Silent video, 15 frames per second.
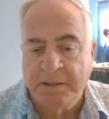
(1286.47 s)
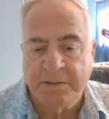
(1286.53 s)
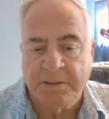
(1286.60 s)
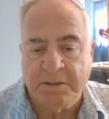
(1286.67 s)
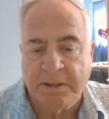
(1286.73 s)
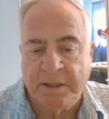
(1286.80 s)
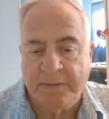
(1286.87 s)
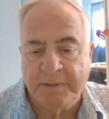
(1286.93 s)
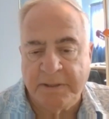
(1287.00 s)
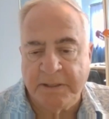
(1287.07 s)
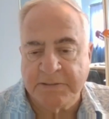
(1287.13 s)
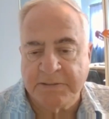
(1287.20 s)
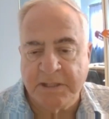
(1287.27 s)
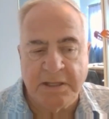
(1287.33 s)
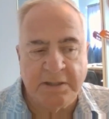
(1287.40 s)
So have a
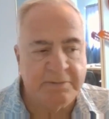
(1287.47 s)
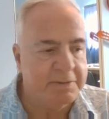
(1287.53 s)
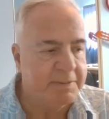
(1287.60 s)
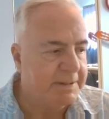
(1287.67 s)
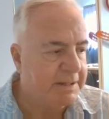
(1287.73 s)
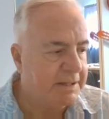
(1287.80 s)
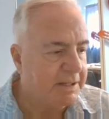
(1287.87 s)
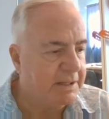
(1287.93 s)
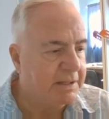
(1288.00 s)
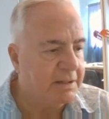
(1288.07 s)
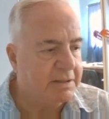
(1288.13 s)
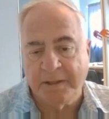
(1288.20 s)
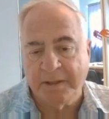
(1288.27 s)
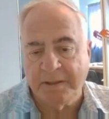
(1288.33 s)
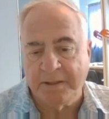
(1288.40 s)
nice day, everybody.
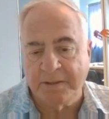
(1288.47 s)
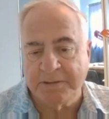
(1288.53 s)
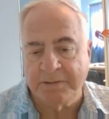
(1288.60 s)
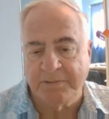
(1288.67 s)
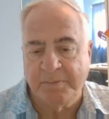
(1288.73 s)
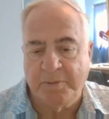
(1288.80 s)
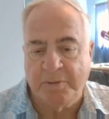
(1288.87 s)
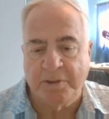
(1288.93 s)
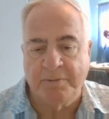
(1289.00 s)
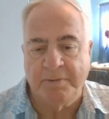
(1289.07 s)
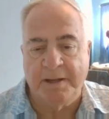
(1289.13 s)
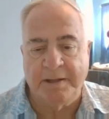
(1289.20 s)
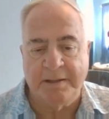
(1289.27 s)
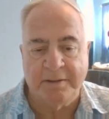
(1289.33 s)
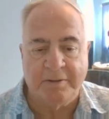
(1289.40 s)
Nothing else to report
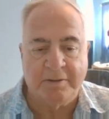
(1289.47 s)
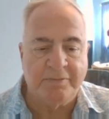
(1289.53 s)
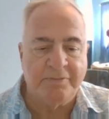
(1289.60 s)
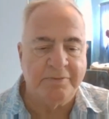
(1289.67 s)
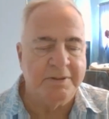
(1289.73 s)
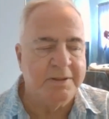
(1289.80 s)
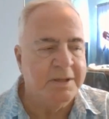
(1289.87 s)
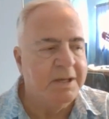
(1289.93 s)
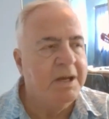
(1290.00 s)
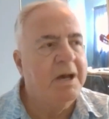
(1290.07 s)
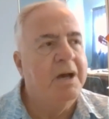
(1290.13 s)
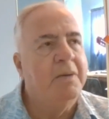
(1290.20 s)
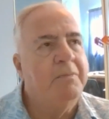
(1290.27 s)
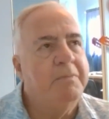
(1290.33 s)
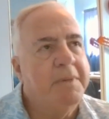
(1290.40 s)
around here. Hopefully,
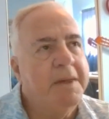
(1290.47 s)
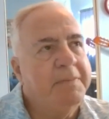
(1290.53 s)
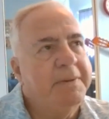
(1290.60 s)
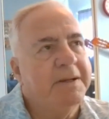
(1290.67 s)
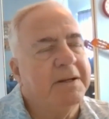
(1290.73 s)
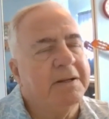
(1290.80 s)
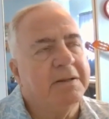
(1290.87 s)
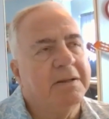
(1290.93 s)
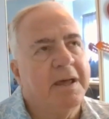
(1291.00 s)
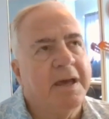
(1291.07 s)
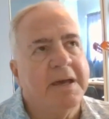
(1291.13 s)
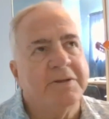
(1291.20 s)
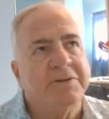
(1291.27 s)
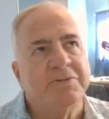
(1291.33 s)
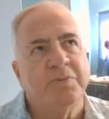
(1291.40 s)
maybe the
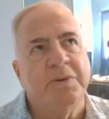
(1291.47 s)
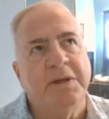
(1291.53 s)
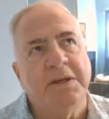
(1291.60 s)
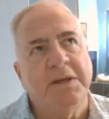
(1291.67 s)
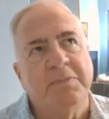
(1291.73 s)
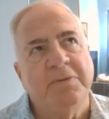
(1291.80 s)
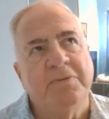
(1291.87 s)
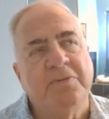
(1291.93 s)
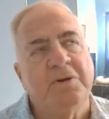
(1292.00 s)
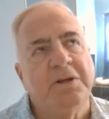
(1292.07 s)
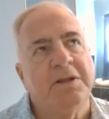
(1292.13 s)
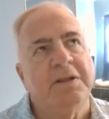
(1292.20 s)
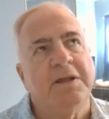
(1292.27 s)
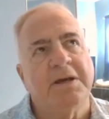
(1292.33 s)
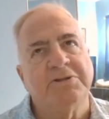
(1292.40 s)
last week before
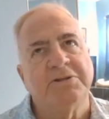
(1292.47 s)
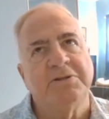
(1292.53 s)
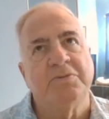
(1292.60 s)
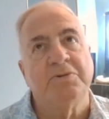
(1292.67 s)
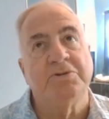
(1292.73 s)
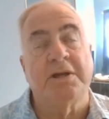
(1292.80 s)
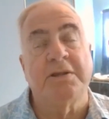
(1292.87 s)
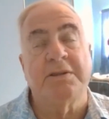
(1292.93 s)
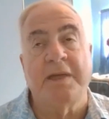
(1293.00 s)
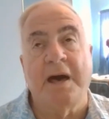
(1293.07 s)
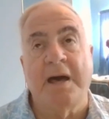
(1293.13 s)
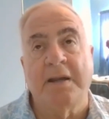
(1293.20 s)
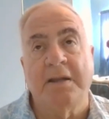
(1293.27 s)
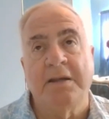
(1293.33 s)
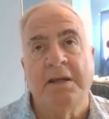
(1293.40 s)
the election, which I
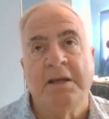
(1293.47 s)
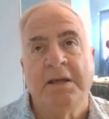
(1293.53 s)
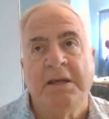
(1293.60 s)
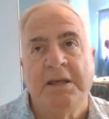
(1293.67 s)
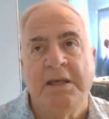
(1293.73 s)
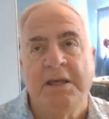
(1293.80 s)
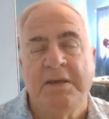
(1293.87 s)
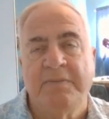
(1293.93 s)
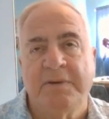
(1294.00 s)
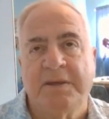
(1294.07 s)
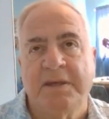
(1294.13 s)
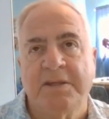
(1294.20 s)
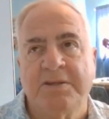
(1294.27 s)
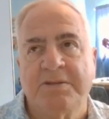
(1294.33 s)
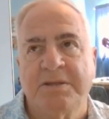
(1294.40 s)
doubt it. If
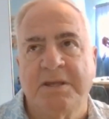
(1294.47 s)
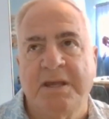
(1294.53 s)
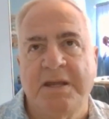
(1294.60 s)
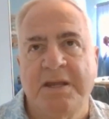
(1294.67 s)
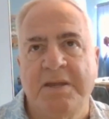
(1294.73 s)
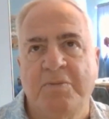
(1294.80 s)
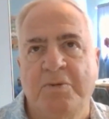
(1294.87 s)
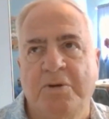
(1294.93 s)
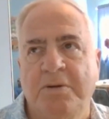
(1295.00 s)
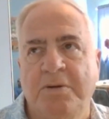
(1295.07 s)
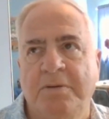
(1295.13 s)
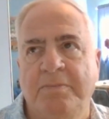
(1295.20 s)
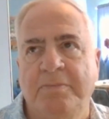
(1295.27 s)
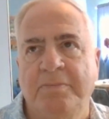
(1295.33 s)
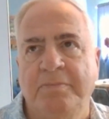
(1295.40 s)
it gets any
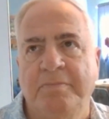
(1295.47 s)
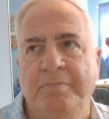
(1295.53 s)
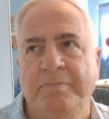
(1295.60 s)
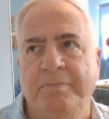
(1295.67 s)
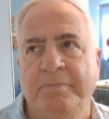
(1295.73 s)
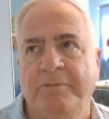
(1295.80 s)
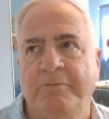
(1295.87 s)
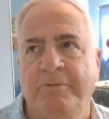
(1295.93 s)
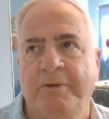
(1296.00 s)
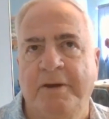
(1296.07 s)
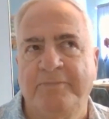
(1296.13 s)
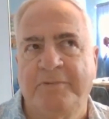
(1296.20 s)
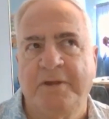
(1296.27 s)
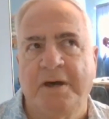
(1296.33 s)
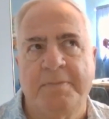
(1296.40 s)
more
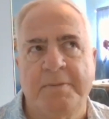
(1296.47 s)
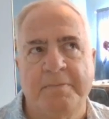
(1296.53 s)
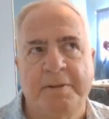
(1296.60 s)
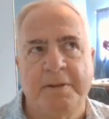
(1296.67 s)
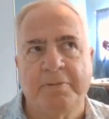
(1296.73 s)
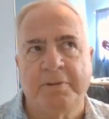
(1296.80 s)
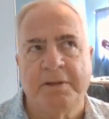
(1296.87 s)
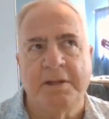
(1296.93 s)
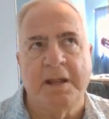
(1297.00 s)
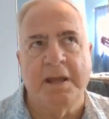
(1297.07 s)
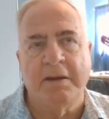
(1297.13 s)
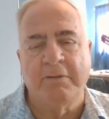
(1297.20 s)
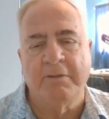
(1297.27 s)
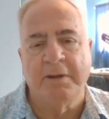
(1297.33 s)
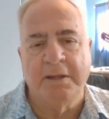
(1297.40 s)
revved up and people get
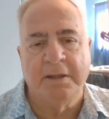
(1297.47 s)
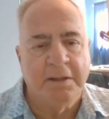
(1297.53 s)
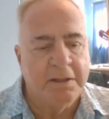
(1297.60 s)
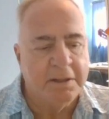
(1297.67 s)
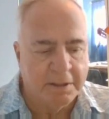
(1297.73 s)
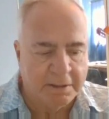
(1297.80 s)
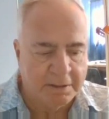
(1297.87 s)
angry,